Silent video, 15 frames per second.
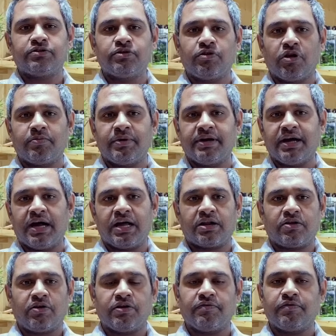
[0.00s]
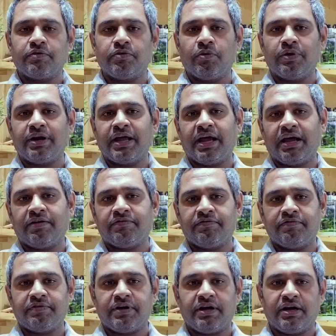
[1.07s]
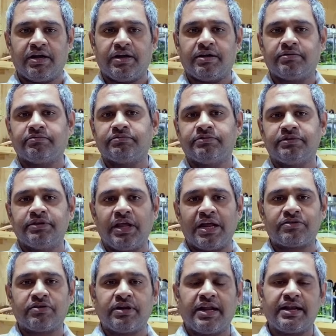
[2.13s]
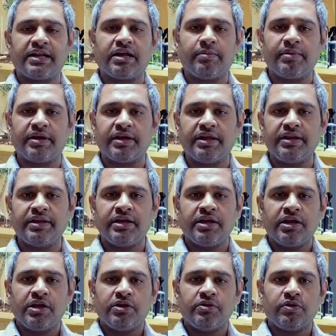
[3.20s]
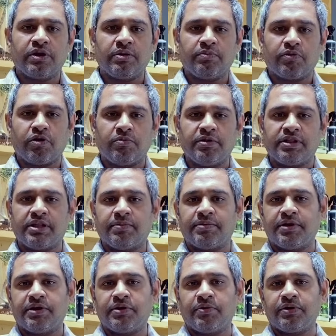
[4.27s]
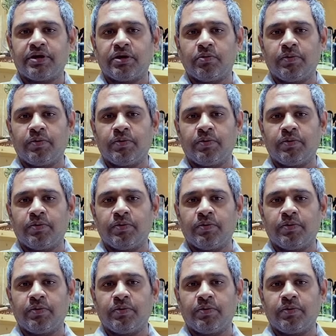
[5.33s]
should not be dark, or if you don't have natural light coming in, you can probably substitute it